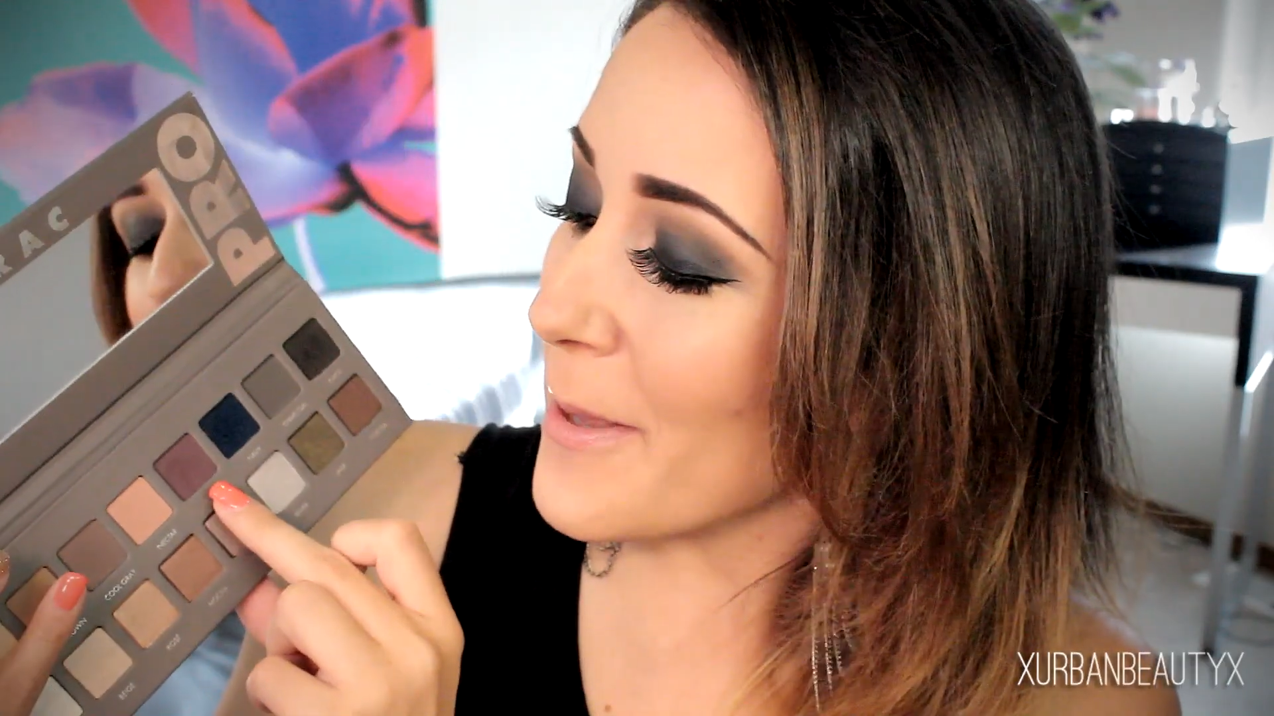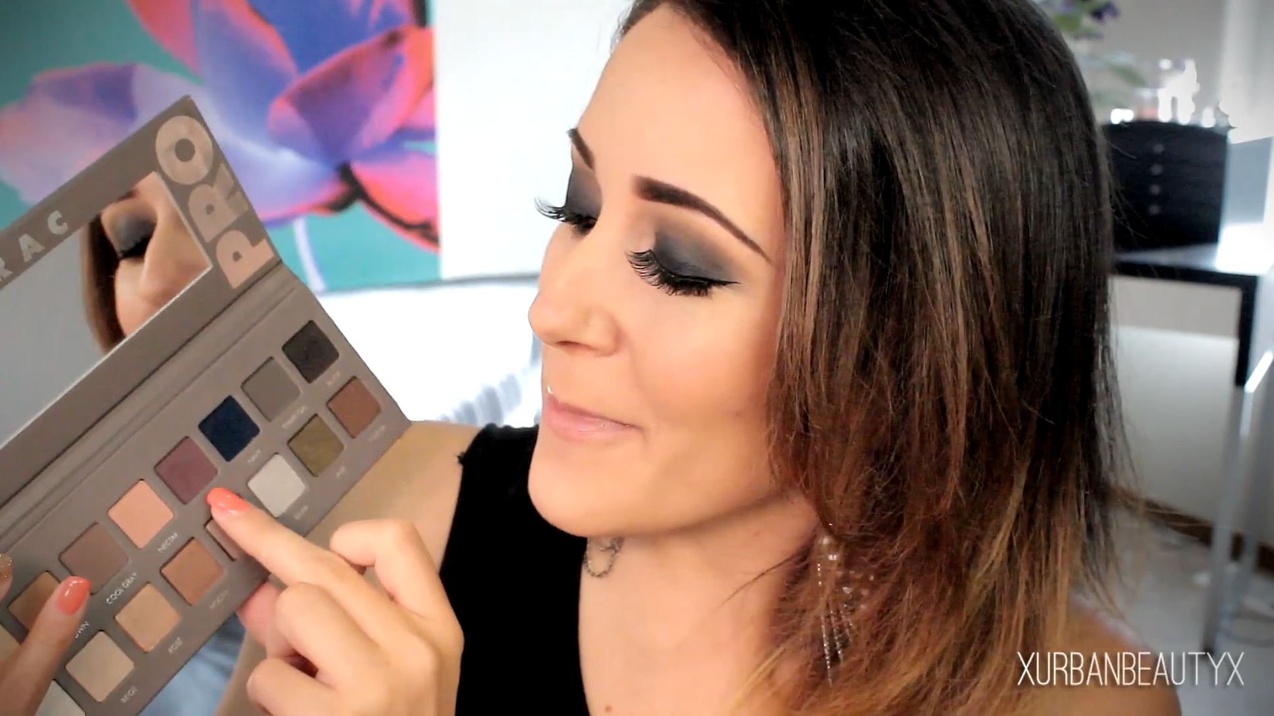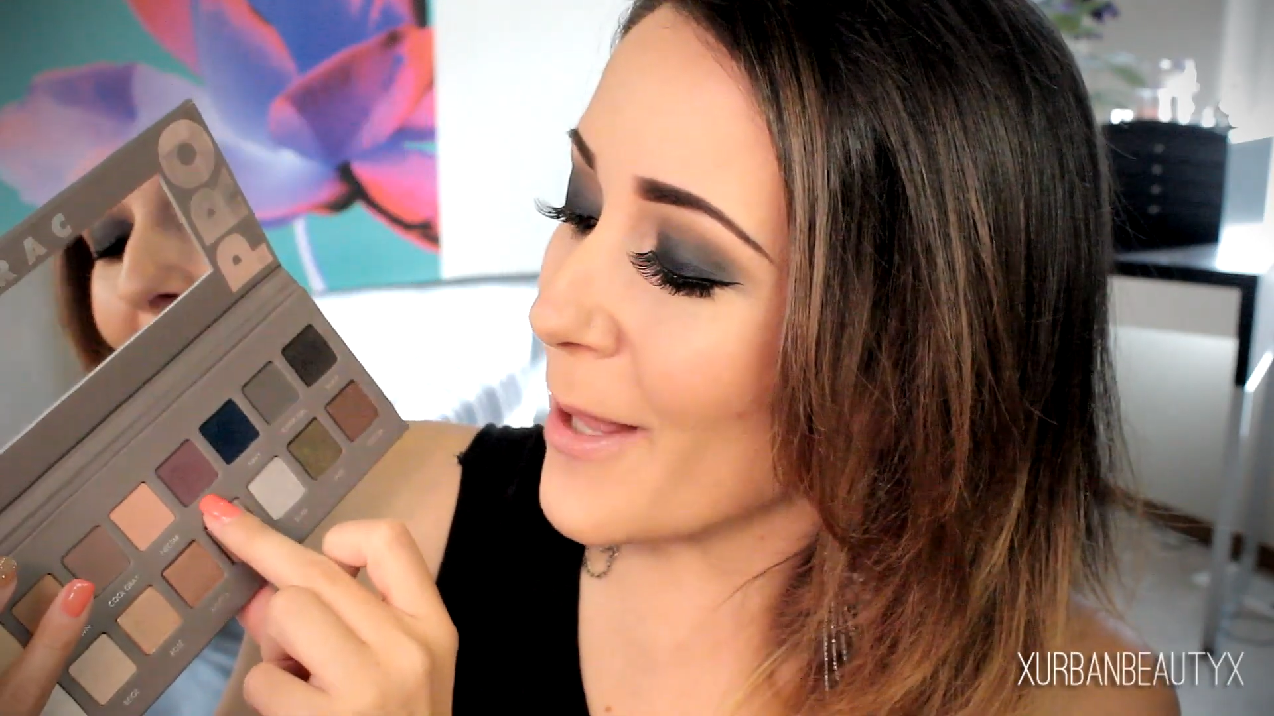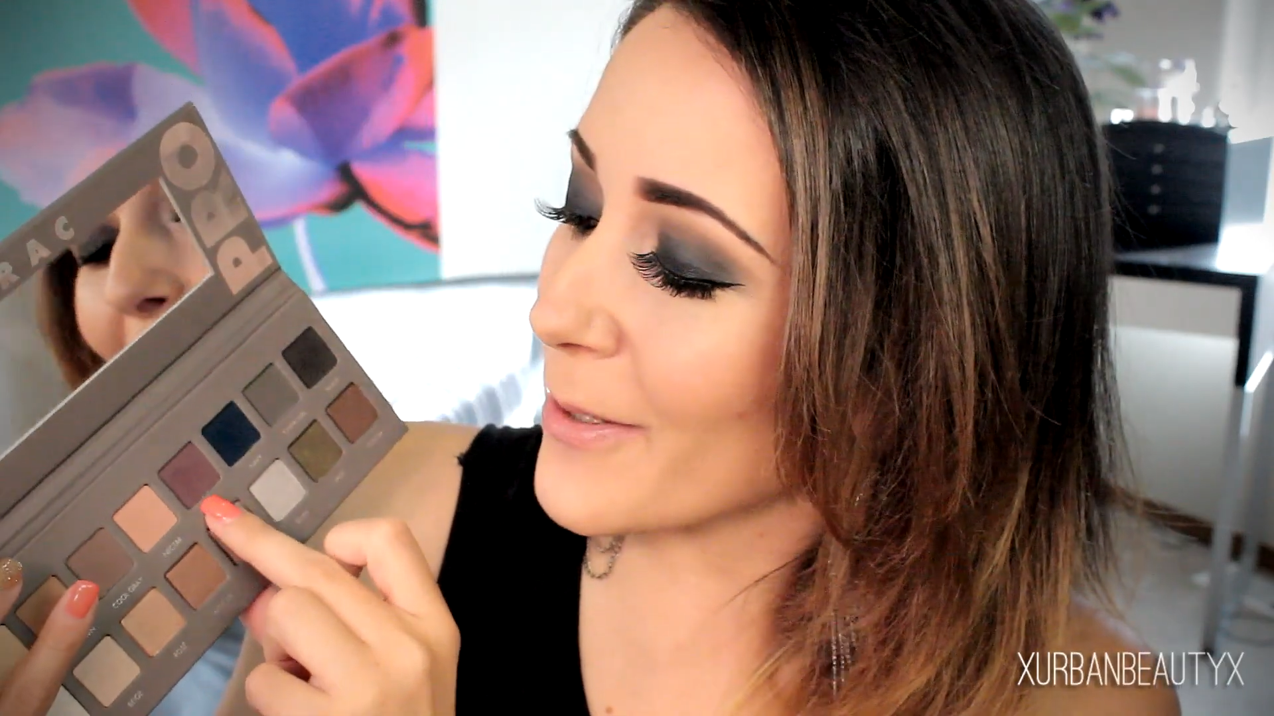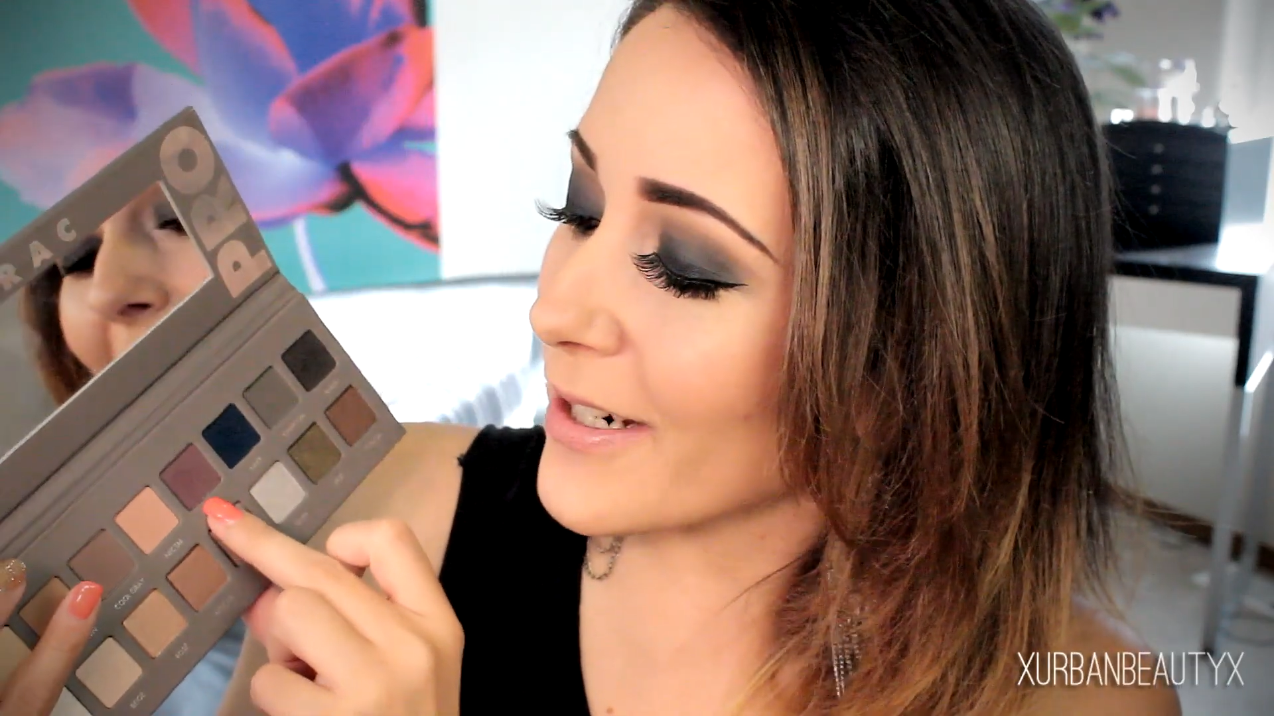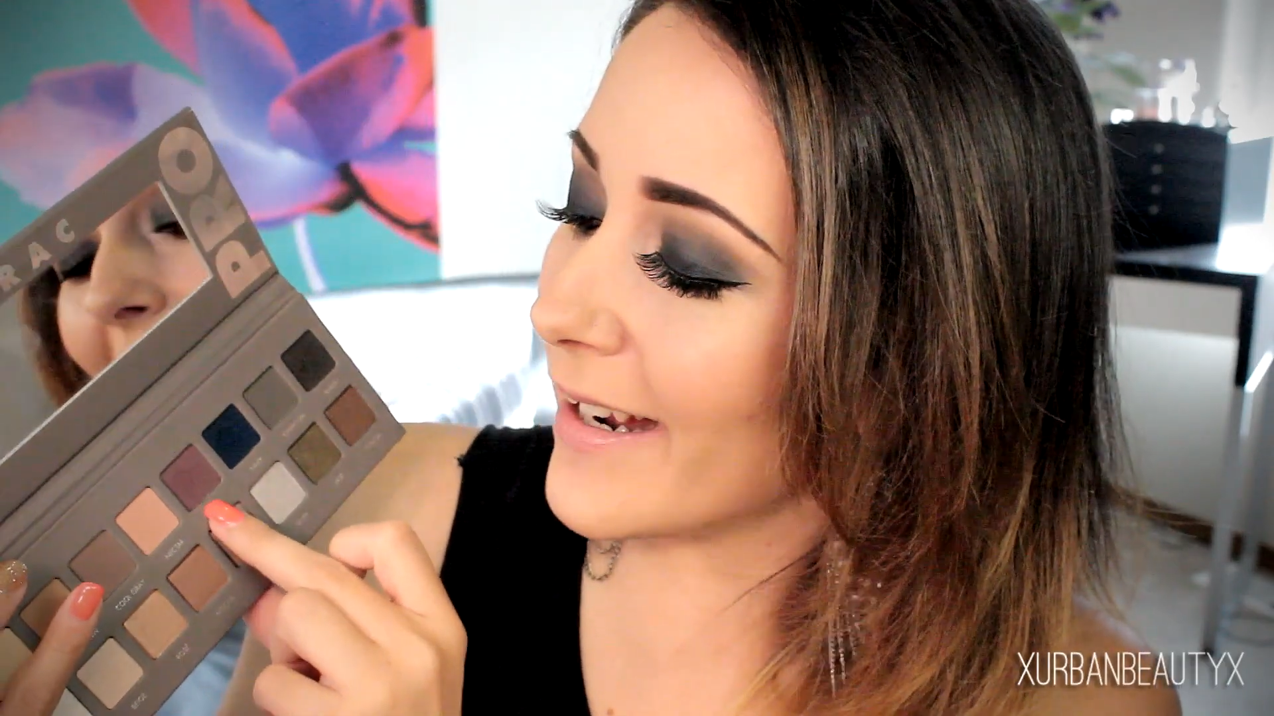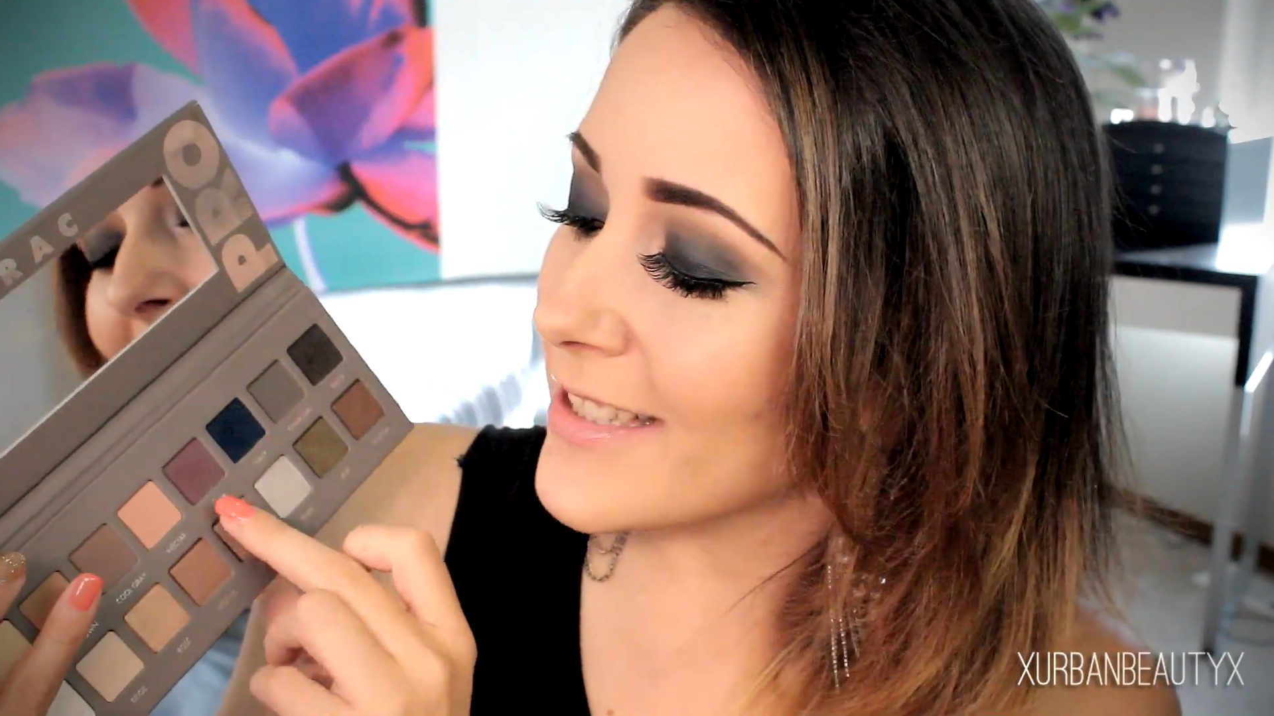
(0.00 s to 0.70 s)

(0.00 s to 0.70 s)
plum color